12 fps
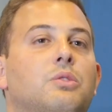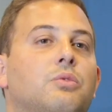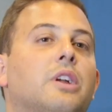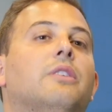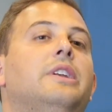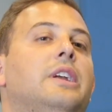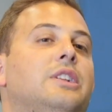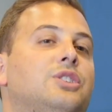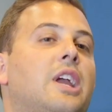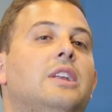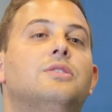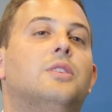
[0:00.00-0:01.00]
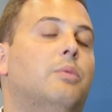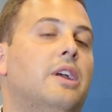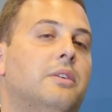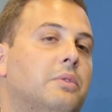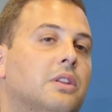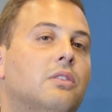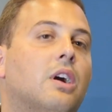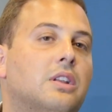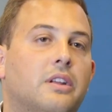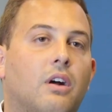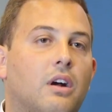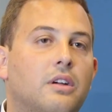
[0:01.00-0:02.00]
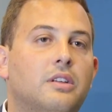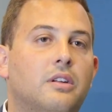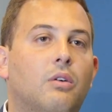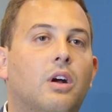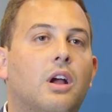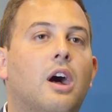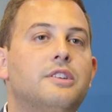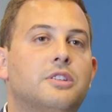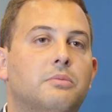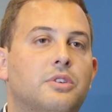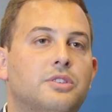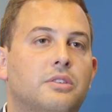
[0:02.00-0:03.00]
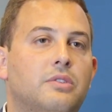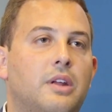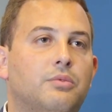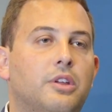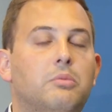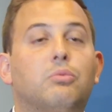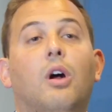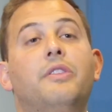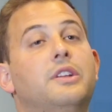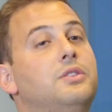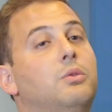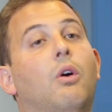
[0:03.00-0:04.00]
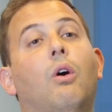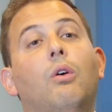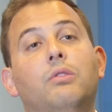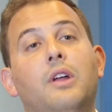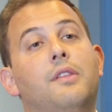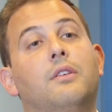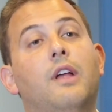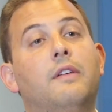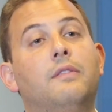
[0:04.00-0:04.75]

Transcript: it changed the way that we looked at our customers, and really brought that to a whole nother